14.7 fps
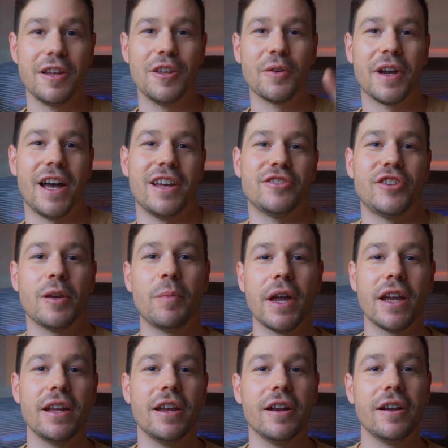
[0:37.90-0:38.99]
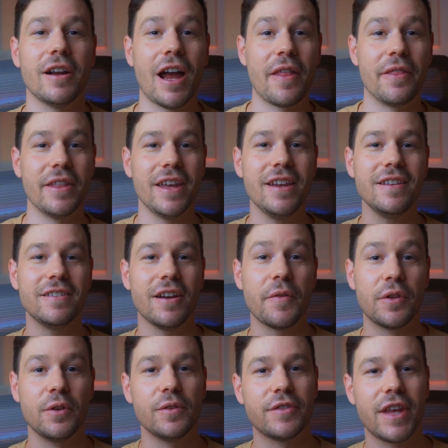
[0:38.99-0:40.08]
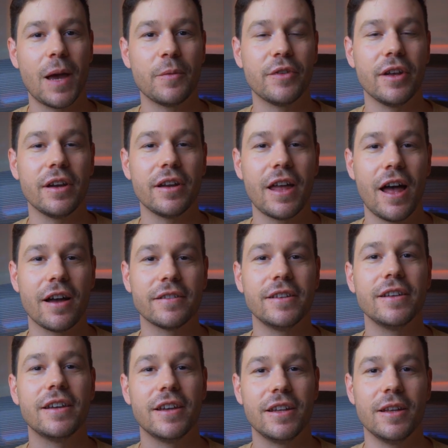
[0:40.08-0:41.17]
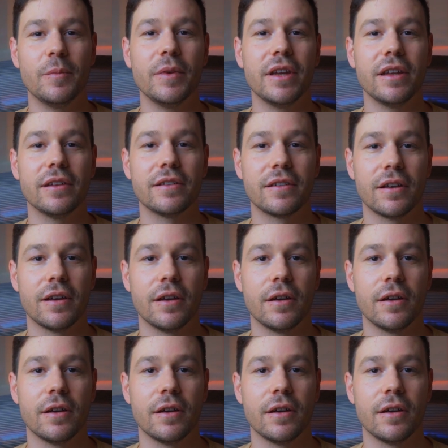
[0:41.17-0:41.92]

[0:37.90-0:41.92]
Yo guys, Jake Bacon here, and these are the new Samsung Galaxy kidney beans.